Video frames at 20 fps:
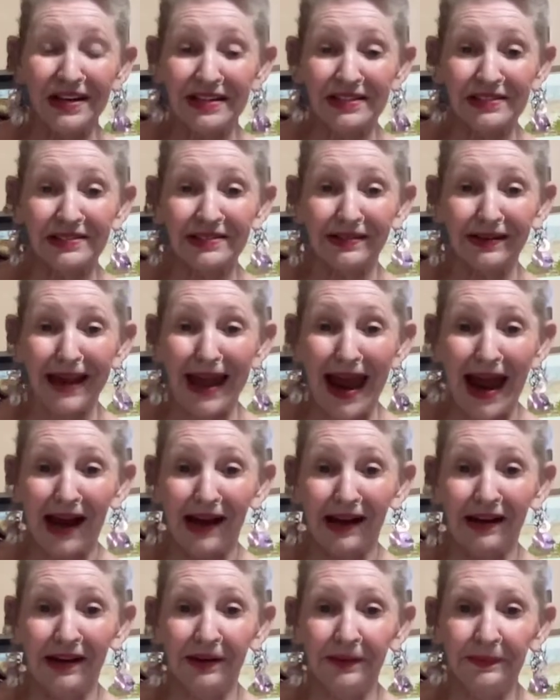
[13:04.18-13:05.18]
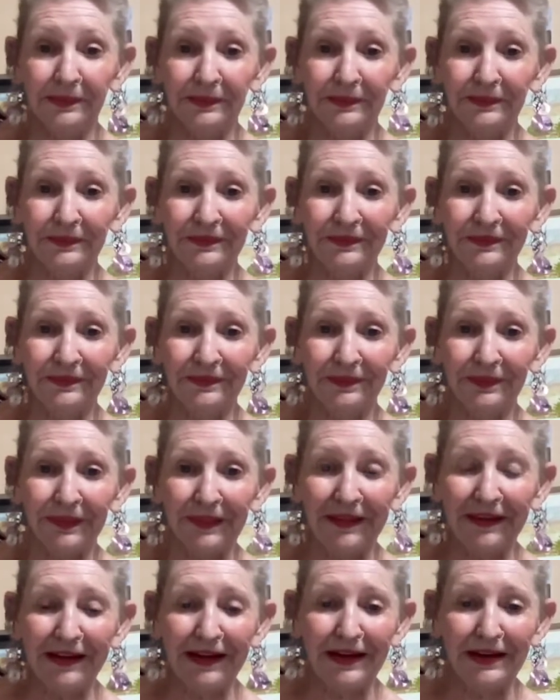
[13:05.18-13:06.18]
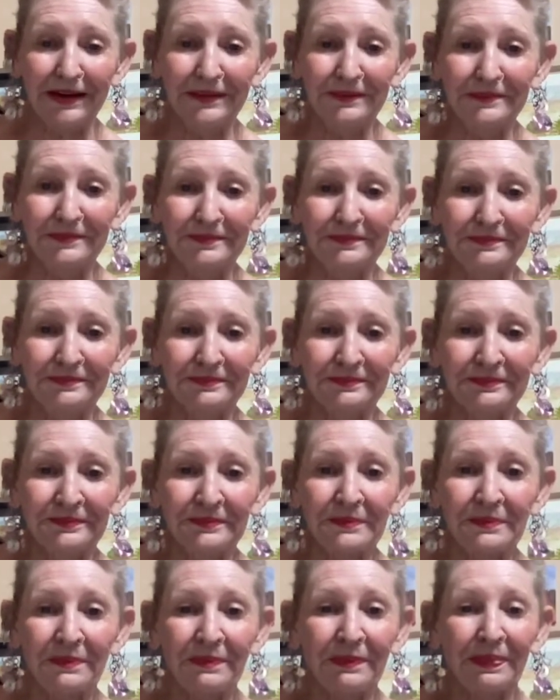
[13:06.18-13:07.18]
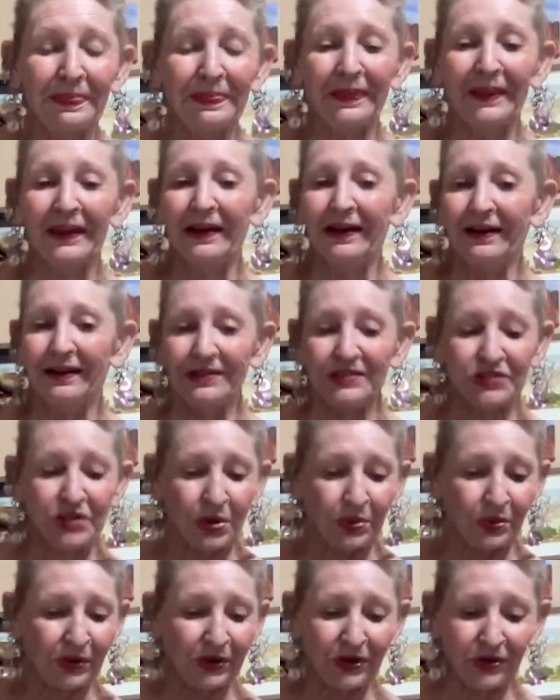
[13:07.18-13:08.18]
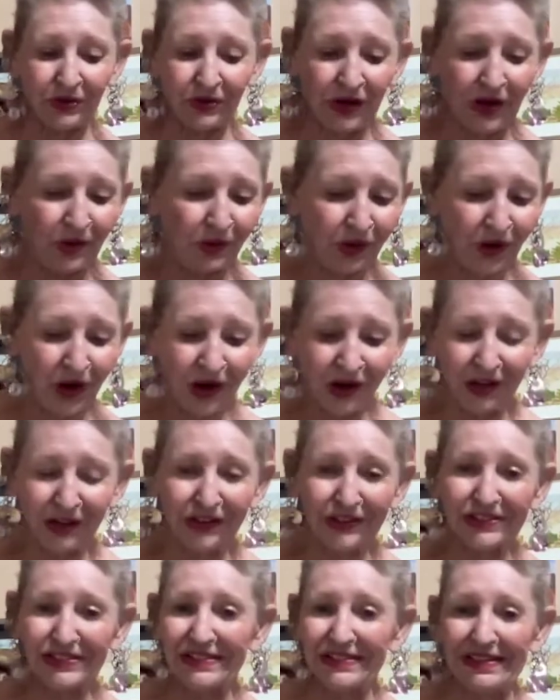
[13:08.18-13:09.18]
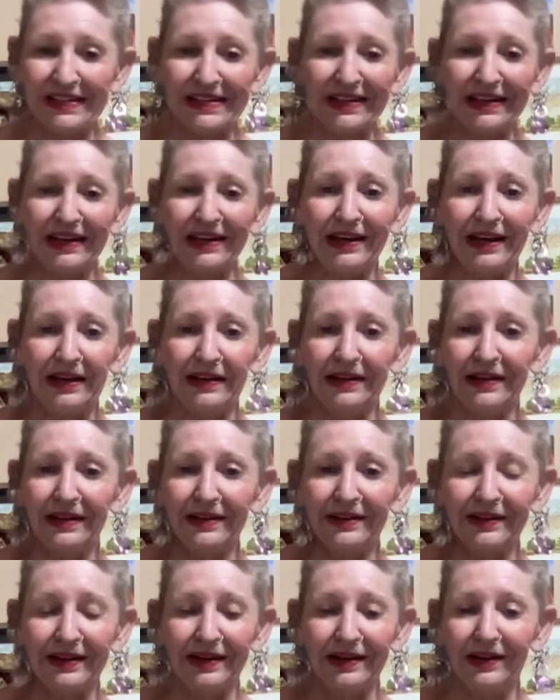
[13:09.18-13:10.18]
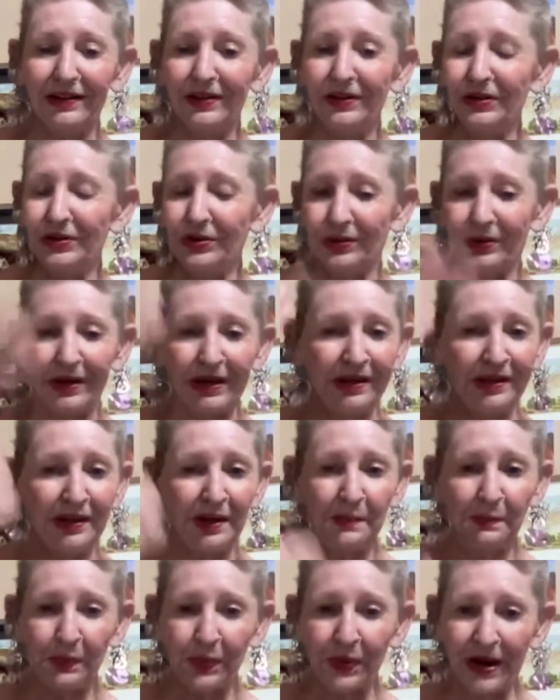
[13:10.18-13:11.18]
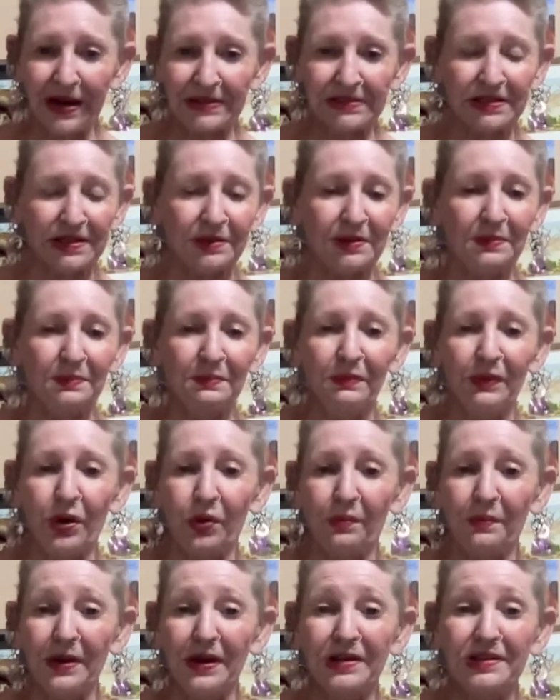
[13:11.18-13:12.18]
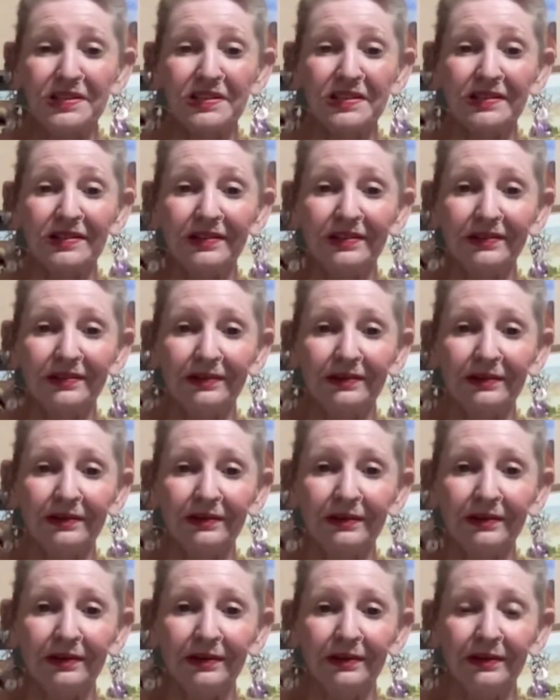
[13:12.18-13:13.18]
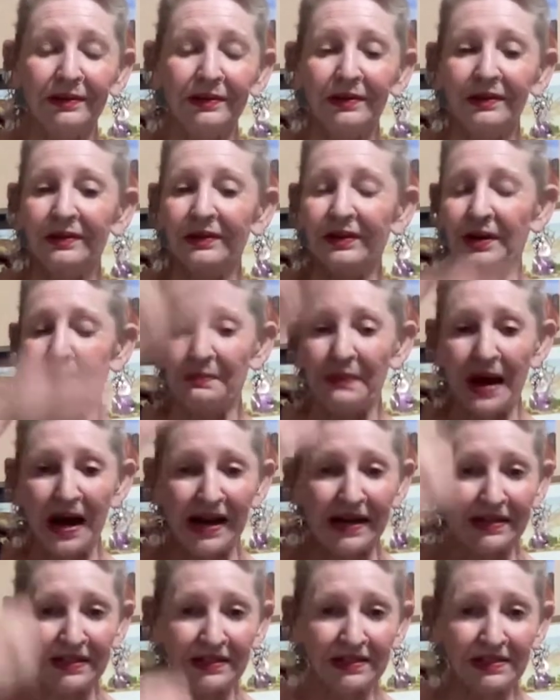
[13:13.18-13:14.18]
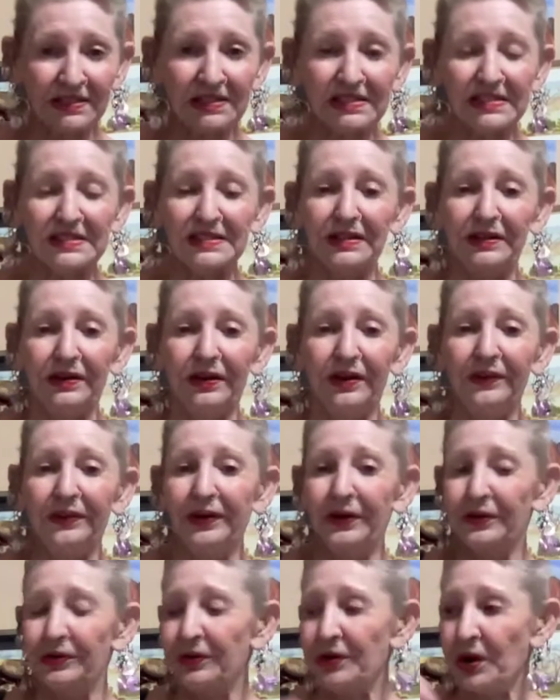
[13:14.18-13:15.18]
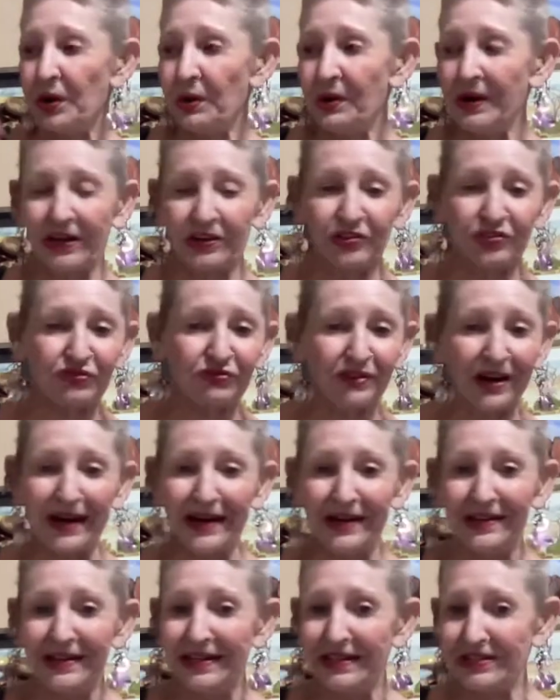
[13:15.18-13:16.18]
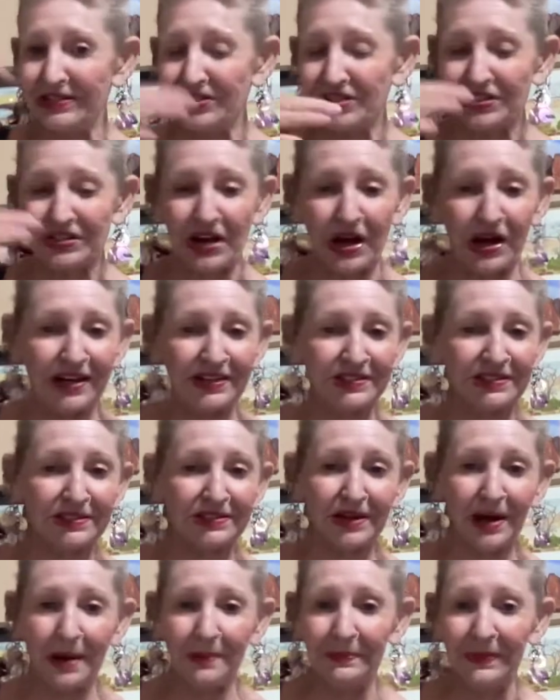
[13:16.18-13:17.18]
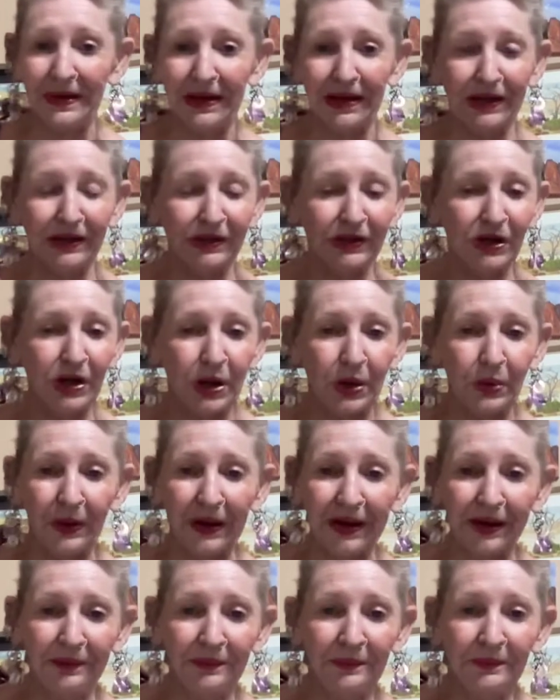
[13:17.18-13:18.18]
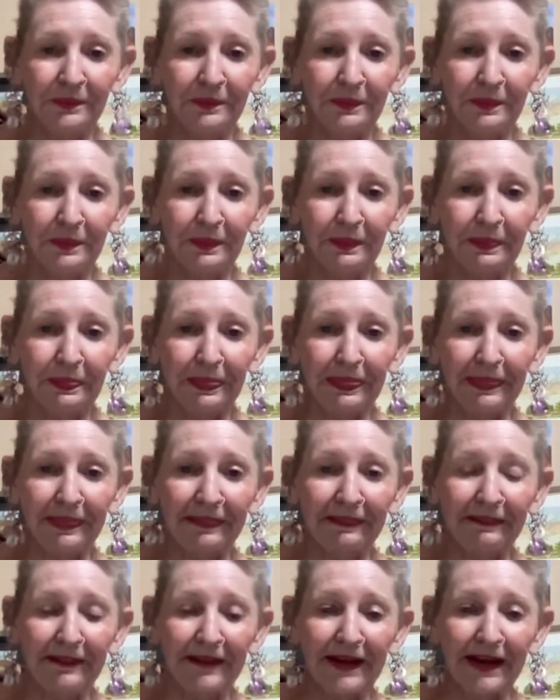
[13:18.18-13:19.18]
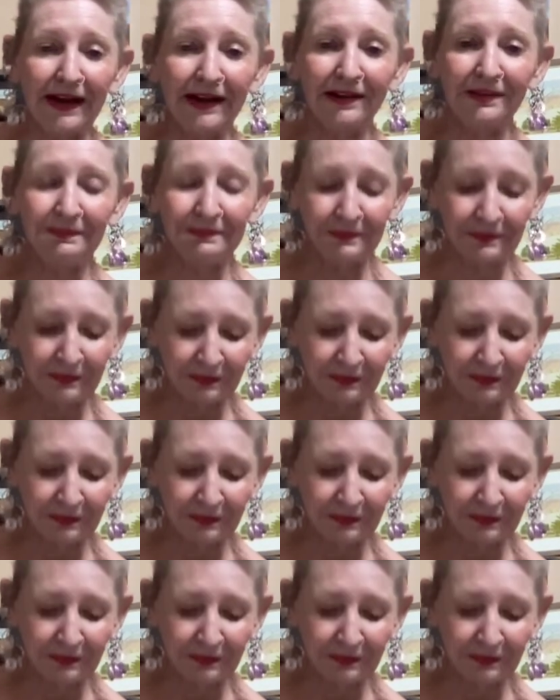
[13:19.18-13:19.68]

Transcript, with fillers: is lack. Okay? So you're no longer seeking anything. You're in the present moment. The mind is still. There are no extraneous thoughts coming and going. Okay?